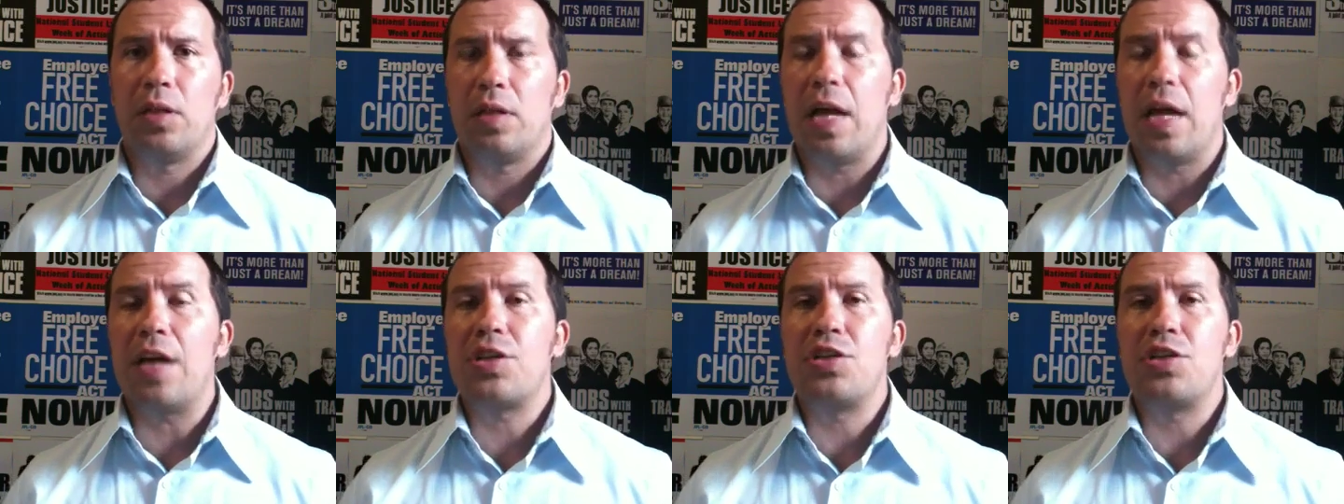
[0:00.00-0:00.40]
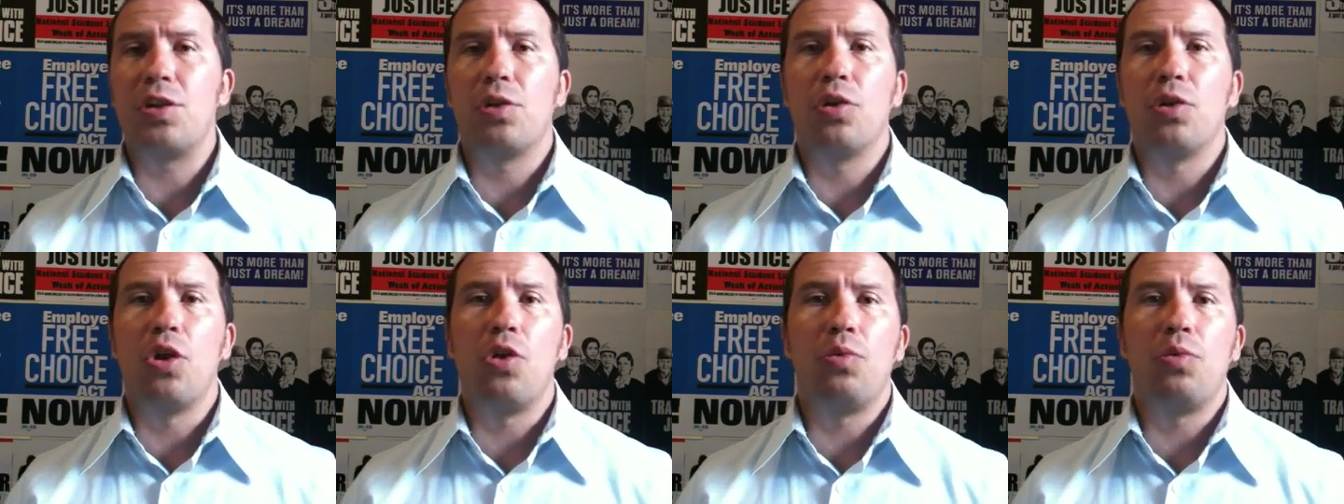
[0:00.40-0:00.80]
Last
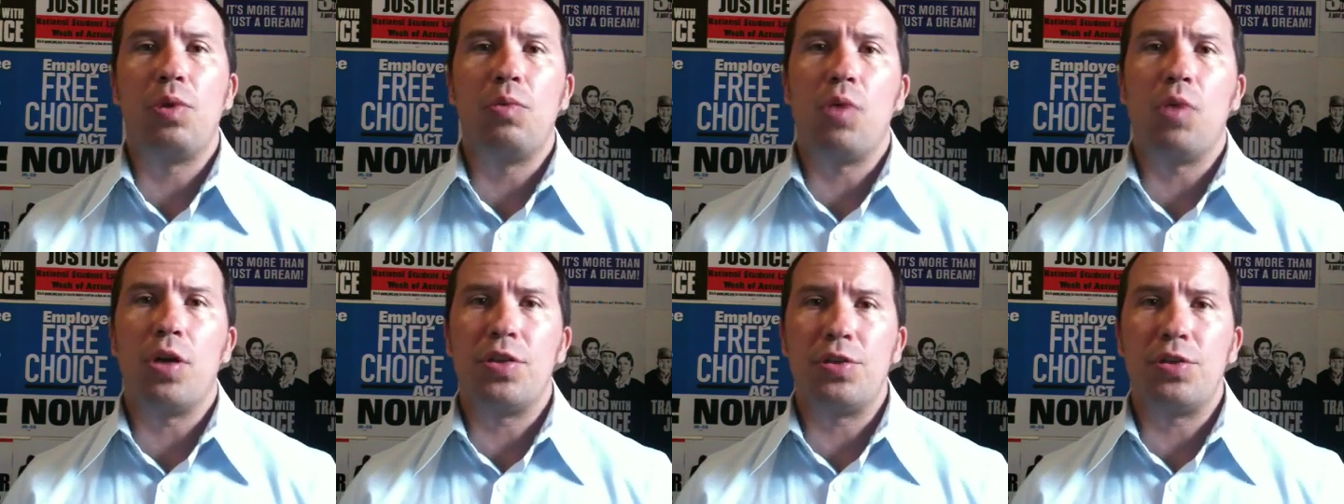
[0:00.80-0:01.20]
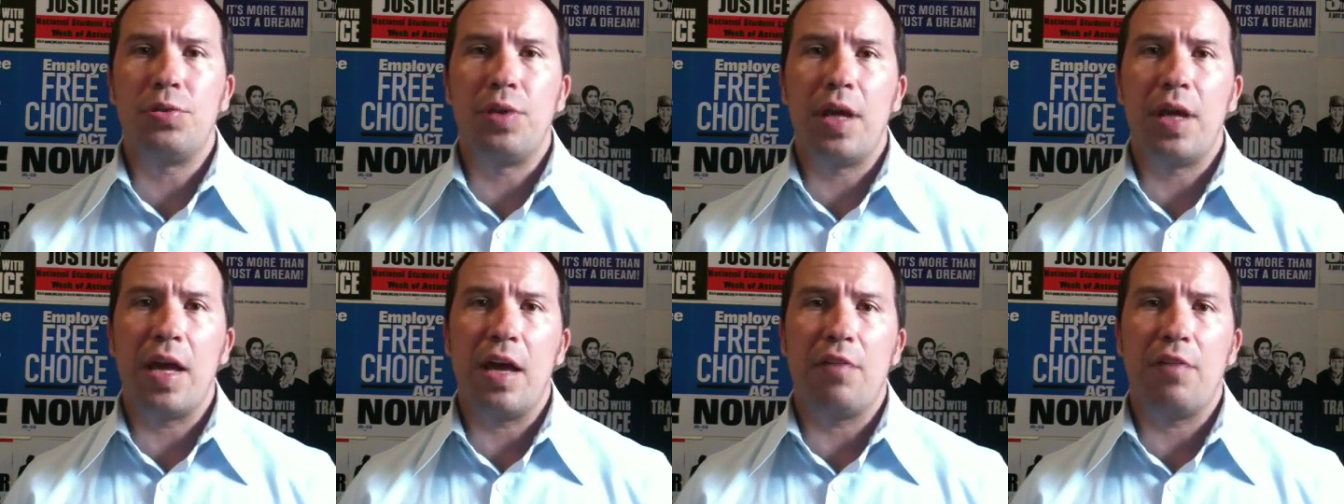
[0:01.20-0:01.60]
year alone, we won
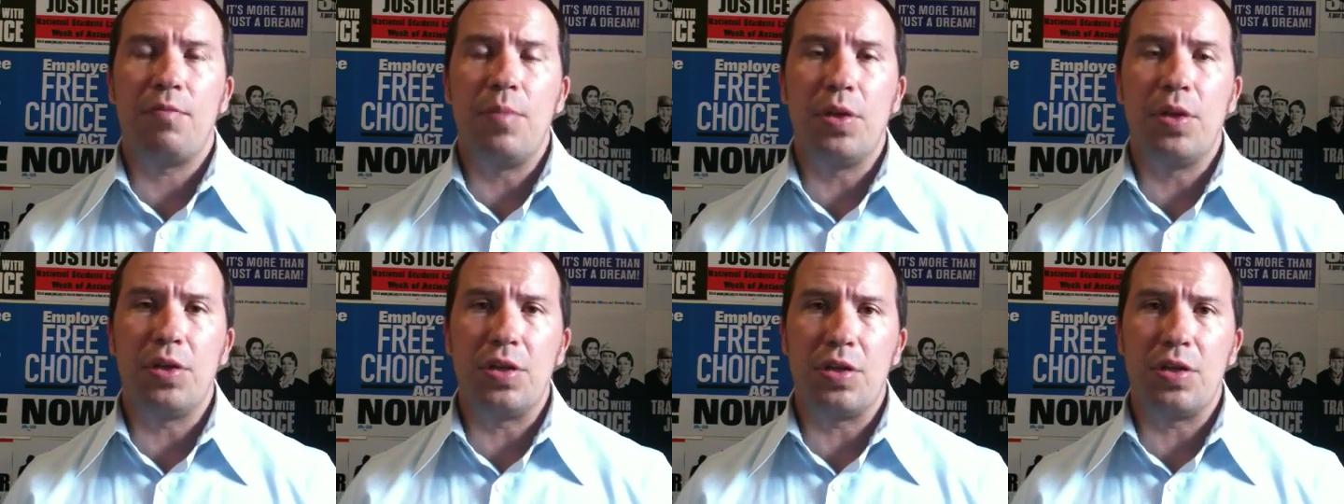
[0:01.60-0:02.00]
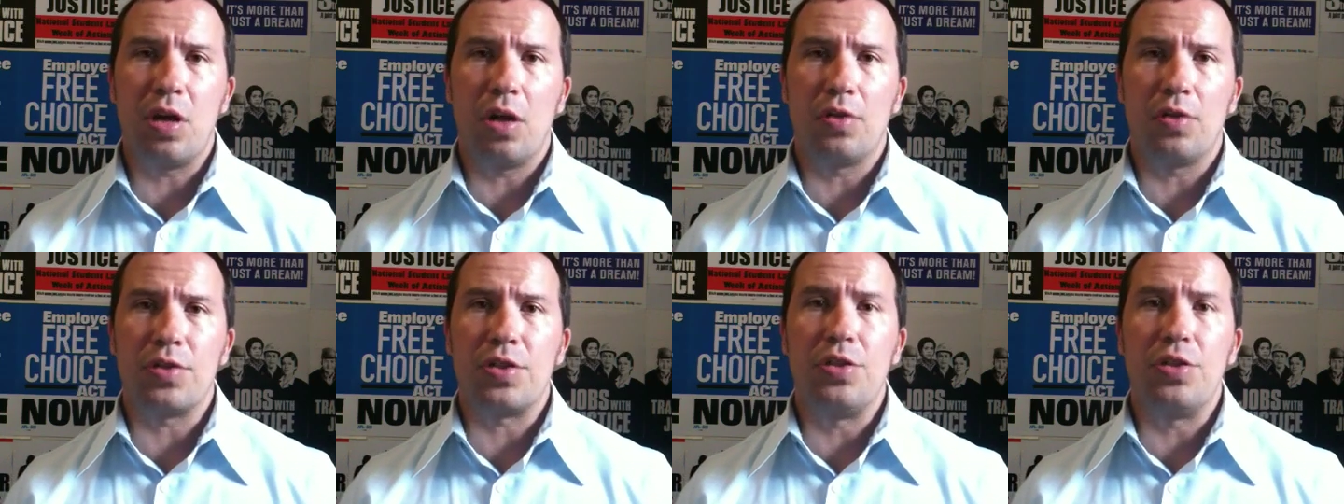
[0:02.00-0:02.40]
$2.5 million
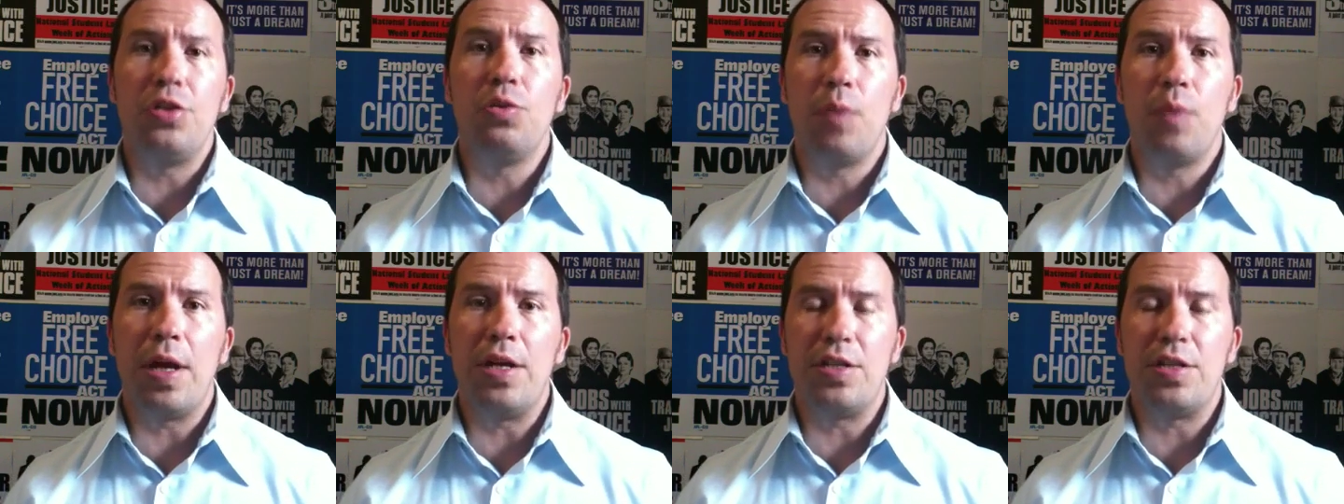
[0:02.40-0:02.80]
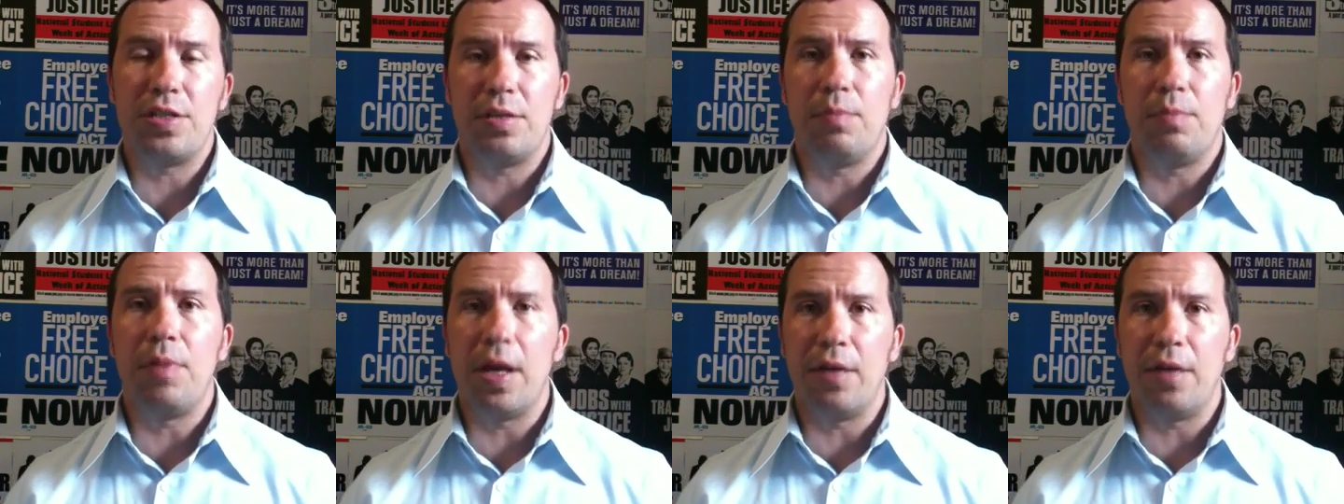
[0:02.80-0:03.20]
in new wages
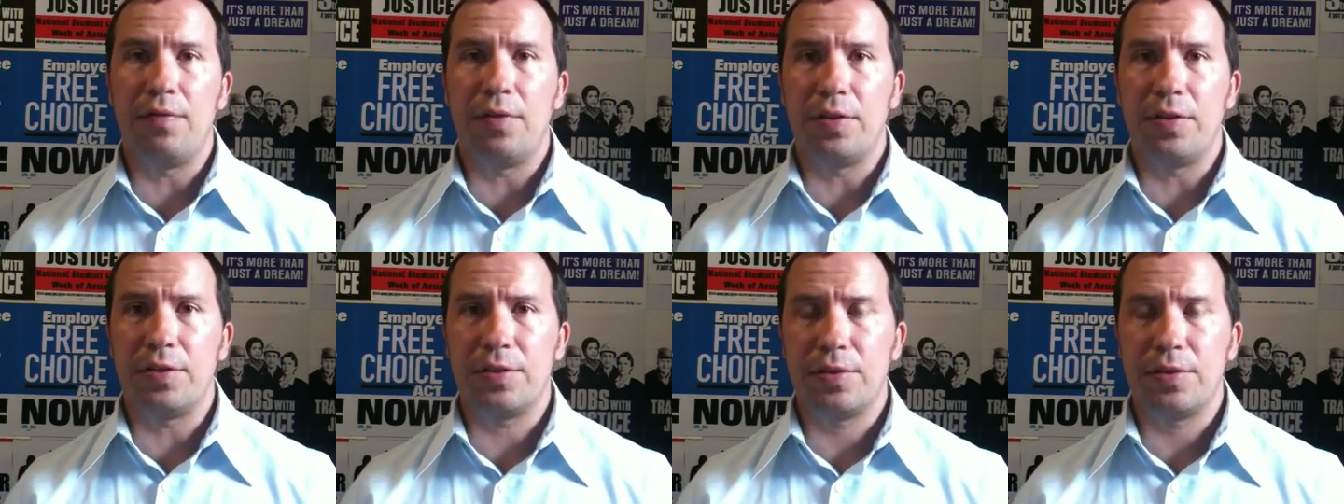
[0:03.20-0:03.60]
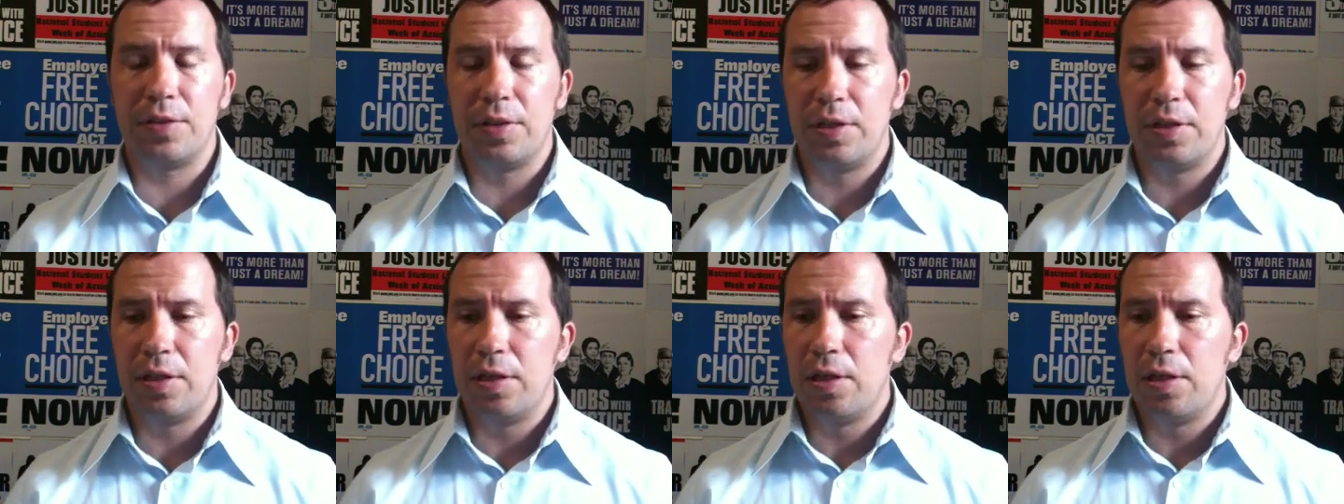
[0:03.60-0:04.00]
and benefits.
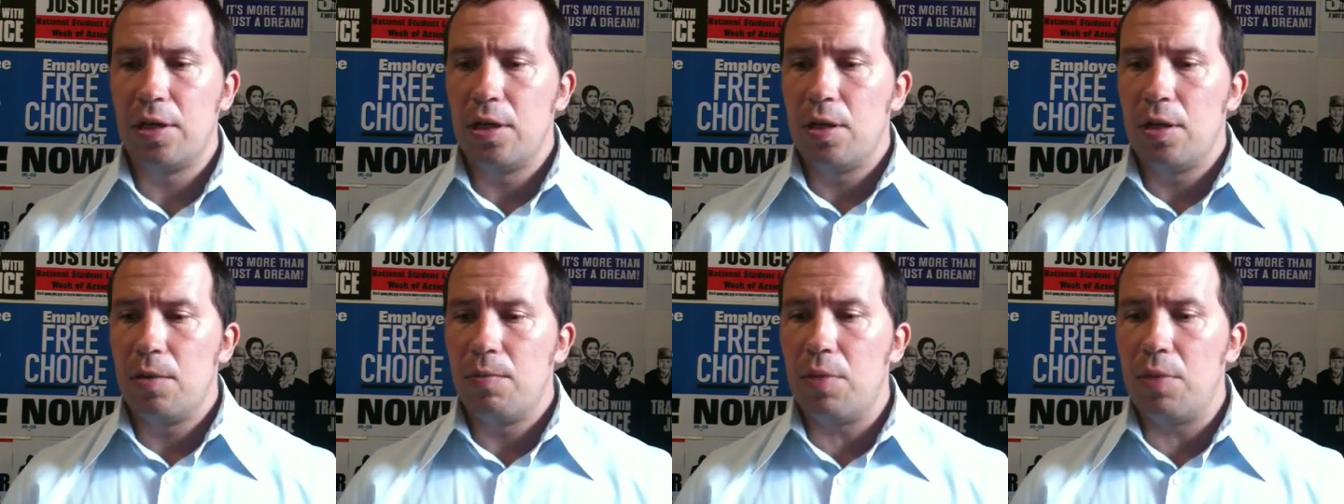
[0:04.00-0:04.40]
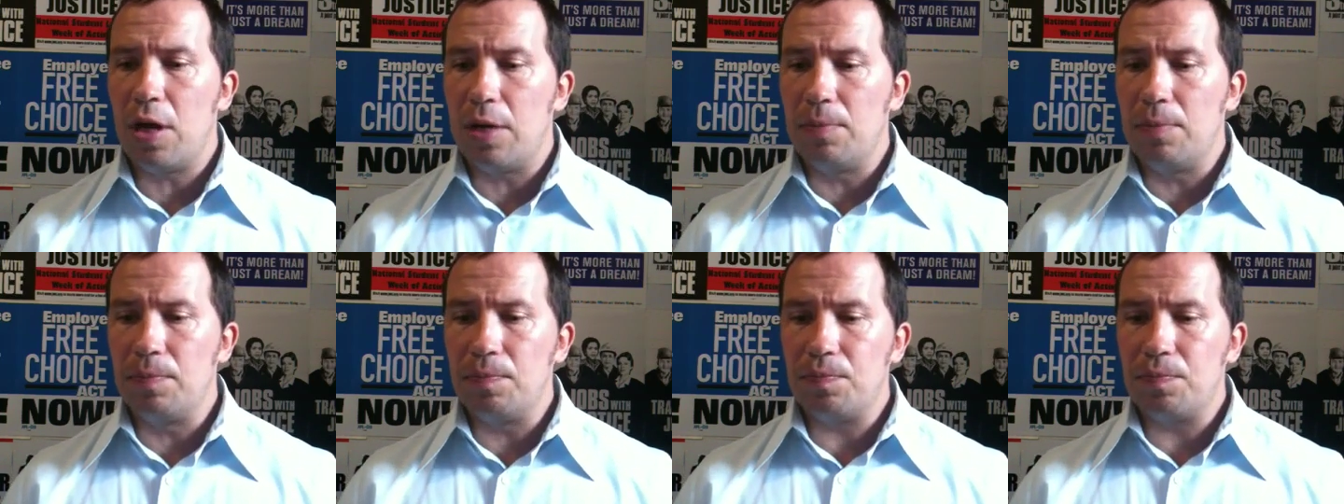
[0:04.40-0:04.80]

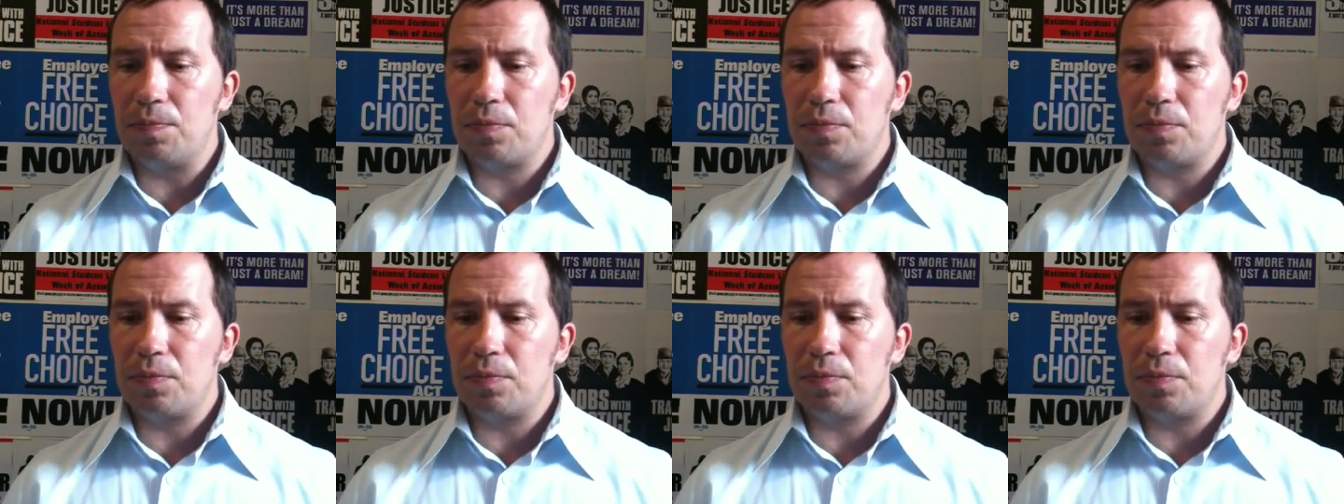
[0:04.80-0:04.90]
But